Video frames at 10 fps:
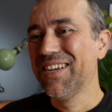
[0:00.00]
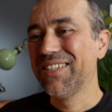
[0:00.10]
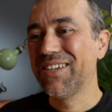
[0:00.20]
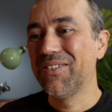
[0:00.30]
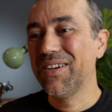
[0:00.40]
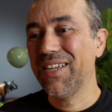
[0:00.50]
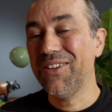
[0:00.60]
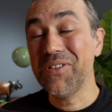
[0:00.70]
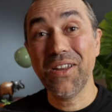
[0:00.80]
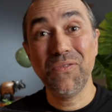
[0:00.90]
So
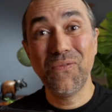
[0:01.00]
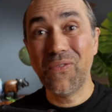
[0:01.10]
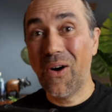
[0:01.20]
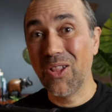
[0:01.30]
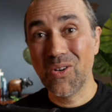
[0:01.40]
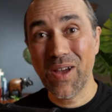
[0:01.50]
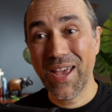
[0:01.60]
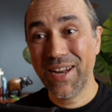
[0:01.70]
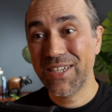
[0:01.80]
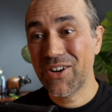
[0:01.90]
you can follow
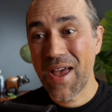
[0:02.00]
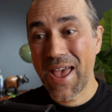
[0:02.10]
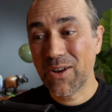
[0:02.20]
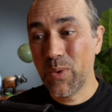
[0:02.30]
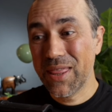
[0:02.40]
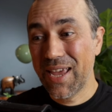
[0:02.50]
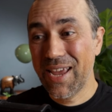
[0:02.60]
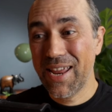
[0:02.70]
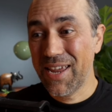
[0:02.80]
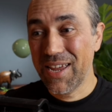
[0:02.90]
and interact with
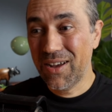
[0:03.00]
any